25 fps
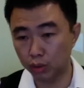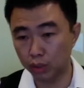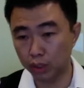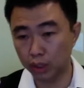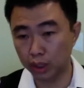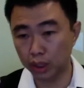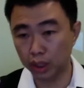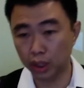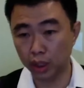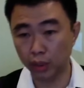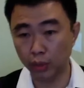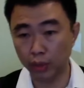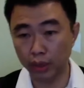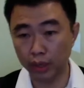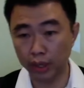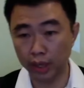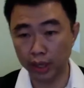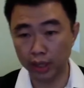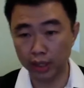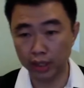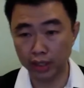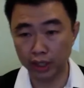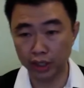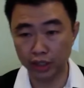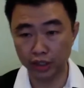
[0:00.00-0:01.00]
the
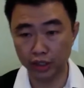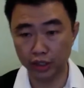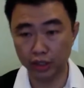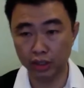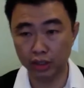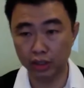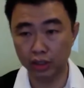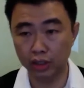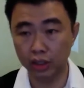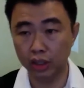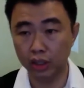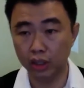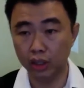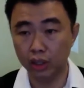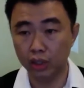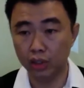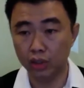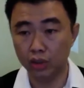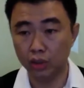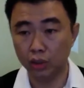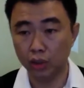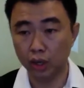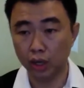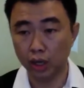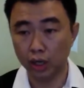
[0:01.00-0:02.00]
Q&A session.
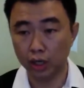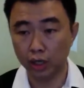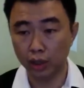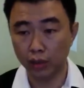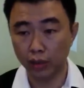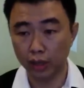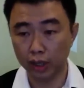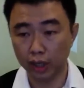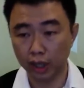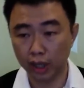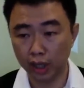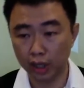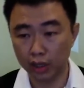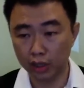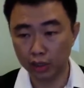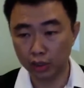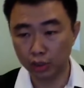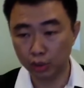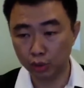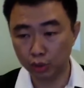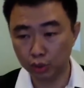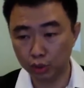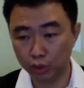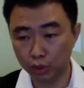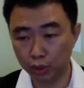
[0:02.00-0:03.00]
So Q&A as
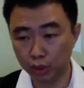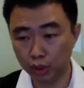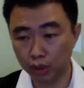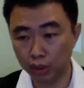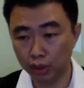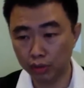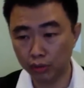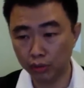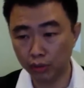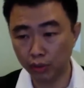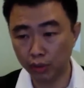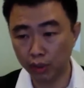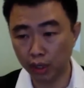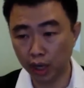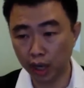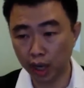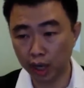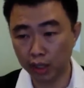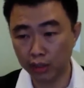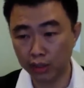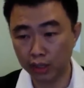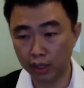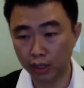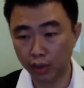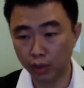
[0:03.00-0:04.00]
usual, if you want to
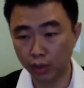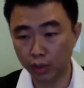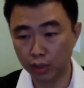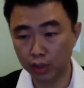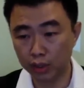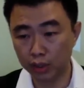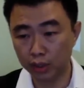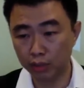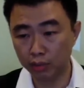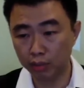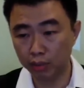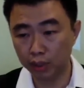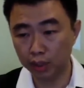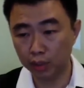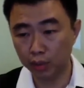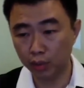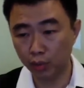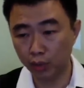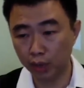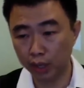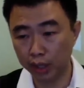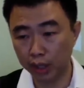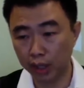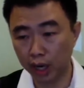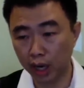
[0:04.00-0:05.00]
ask any question, please
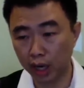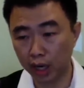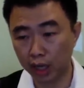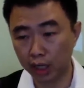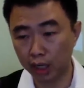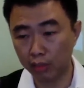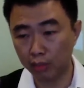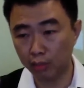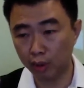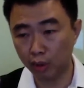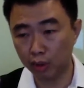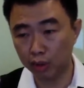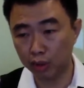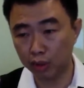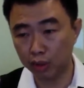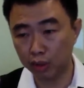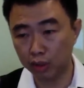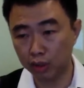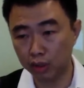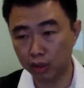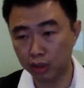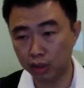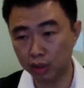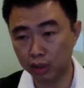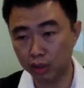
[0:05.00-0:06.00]
rate color
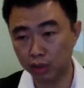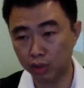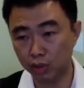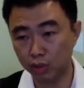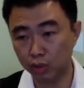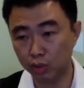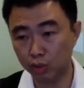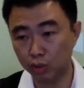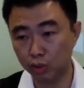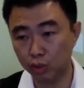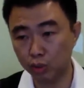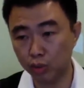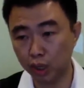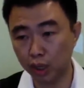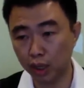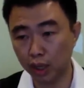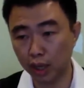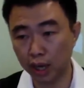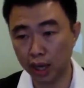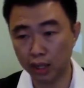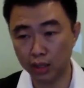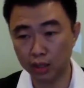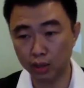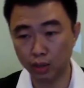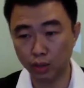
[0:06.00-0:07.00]
boxes to
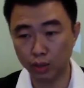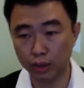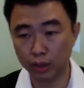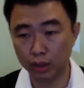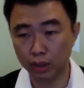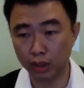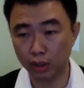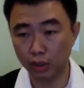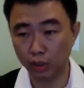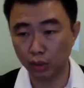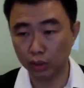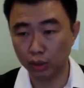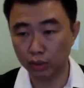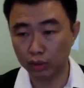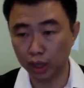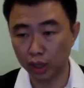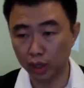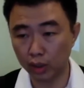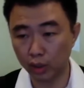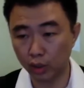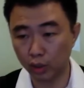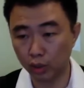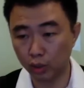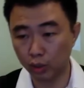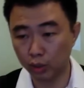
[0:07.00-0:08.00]
ask question, or else I
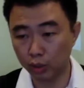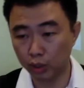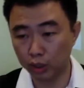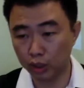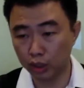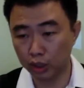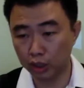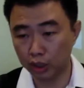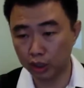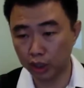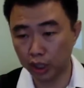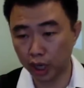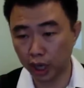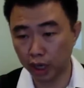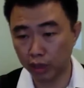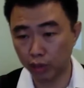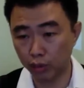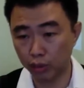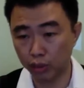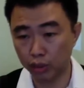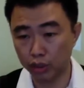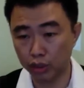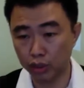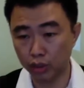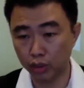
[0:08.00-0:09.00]
don't know which is chat,
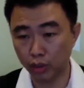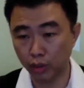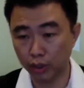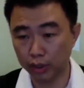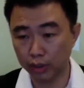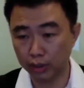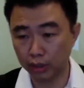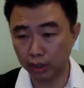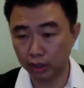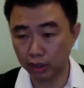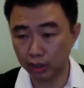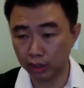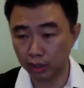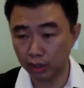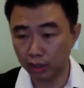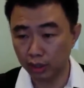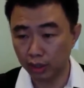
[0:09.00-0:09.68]
which is question.